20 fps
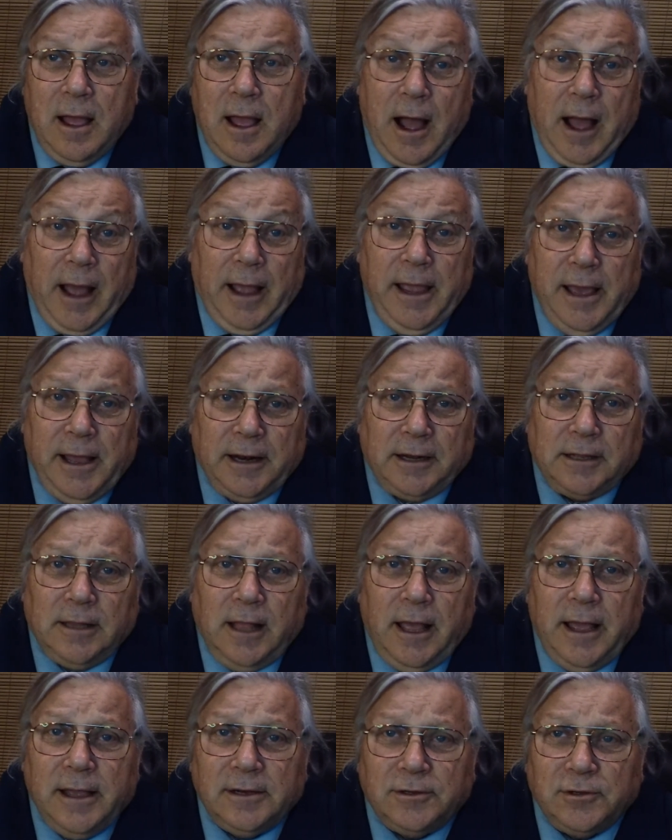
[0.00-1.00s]
I had a
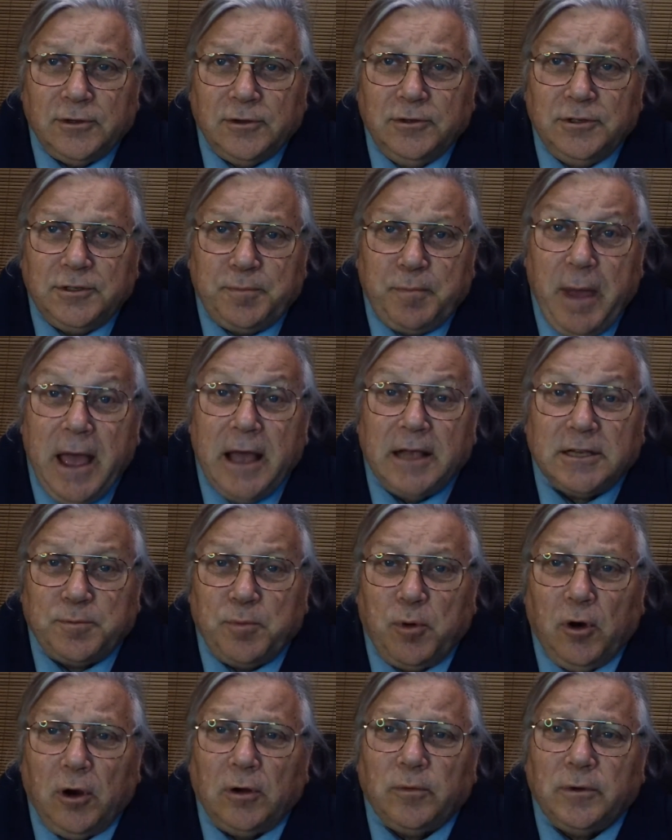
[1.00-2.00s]
client whose
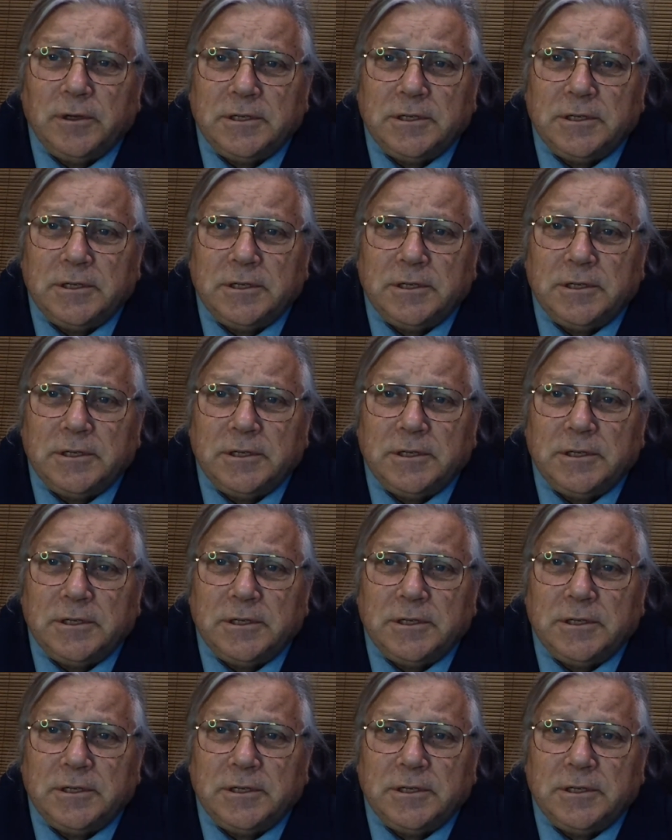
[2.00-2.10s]
passport